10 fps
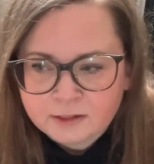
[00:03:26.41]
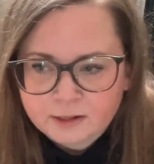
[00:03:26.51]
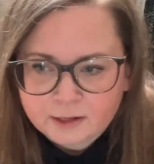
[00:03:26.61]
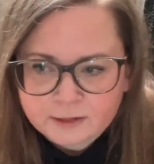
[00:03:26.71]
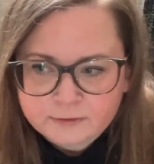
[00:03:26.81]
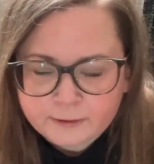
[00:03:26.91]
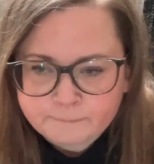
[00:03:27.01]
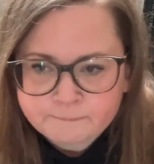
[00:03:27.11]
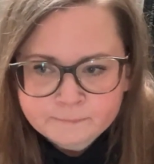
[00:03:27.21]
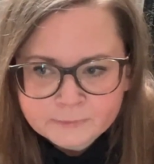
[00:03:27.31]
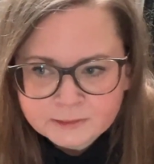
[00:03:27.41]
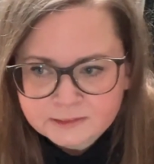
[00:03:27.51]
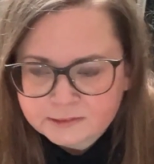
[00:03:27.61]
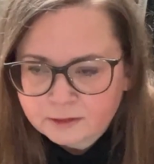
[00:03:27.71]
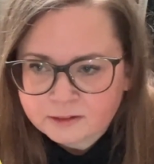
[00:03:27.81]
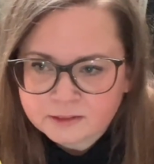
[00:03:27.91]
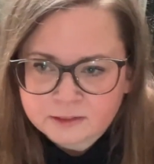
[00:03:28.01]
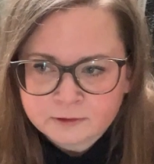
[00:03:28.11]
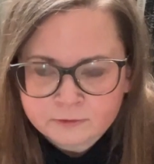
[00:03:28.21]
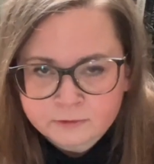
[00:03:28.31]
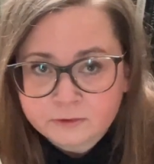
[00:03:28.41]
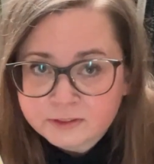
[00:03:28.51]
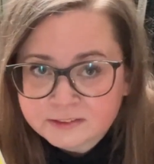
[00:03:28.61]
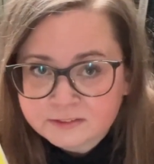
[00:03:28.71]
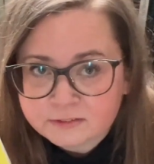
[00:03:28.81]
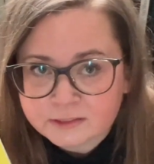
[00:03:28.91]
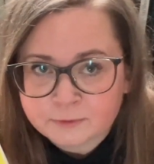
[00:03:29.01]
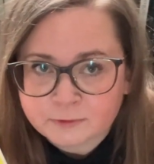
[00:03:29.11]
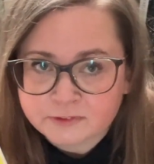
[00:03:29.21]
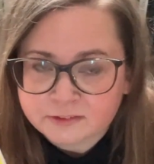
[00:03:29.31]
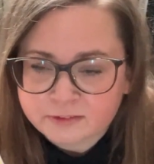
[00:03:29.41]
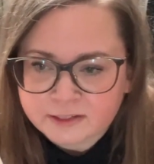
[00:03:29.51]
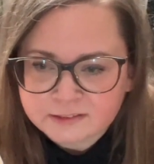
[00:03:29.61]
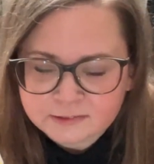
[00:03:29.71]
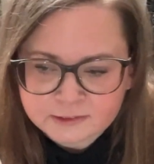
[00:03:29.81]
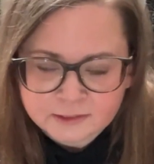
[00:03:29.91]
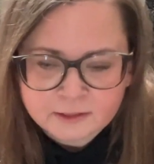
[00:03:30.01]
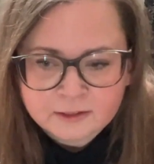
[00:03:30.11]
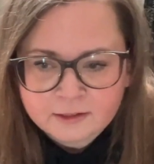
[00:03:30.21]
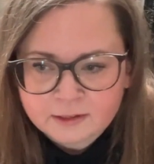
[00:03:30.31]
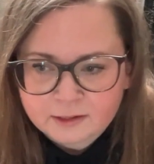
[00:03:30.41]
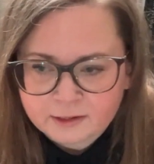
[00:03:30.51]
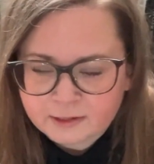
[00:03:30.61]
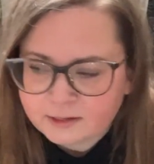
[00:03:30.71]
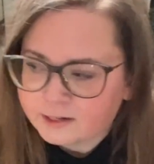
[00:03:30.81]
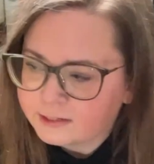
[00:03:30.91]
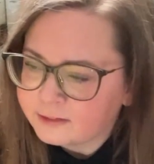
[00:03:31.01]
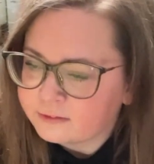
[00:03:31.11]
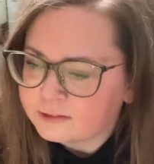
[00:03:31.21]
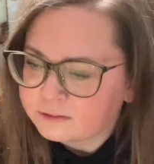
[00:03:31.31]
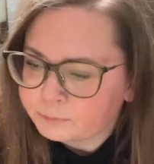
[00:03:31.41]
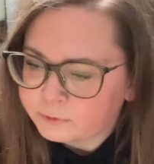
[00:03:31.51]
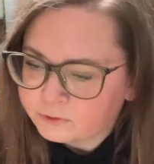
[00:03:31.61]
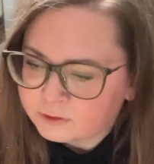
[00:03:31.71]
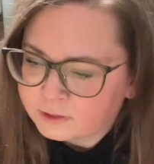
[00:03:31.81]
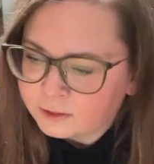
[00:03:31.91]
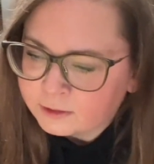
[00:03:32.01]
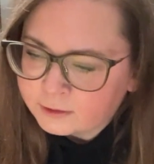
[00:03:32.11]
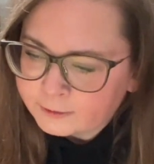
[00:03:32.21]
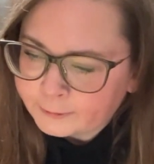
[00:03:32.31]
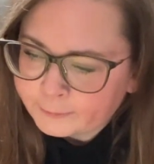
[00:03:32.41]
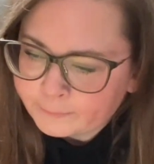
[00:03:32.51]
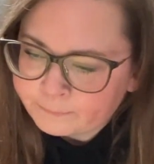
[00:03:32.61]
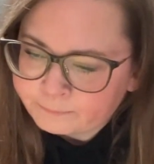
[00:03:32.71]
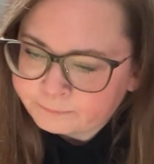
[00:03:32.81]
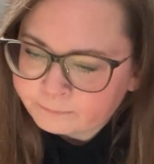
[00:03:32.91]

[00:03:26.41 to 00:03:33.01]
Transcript: and it's like her history was erased. And in this book, Pheby